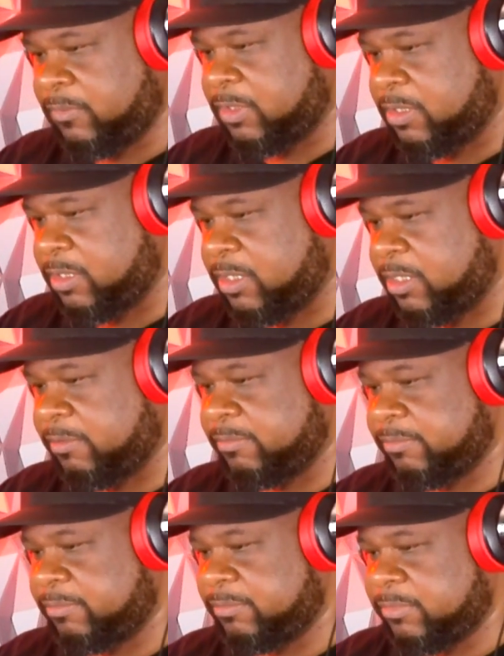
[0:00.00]
All right,
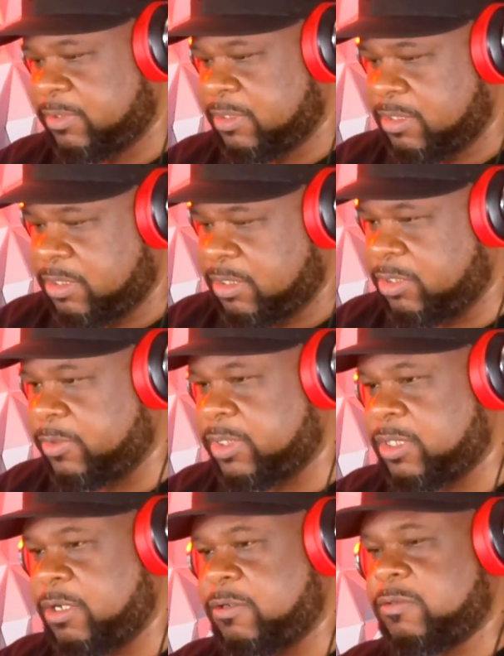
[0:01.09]
here we
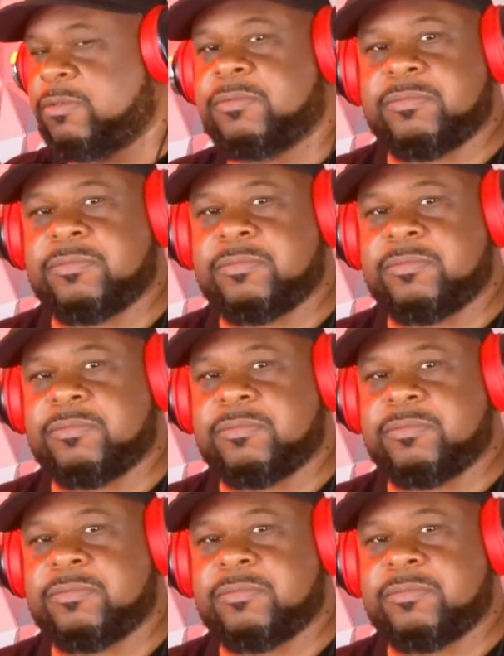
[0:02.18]
go.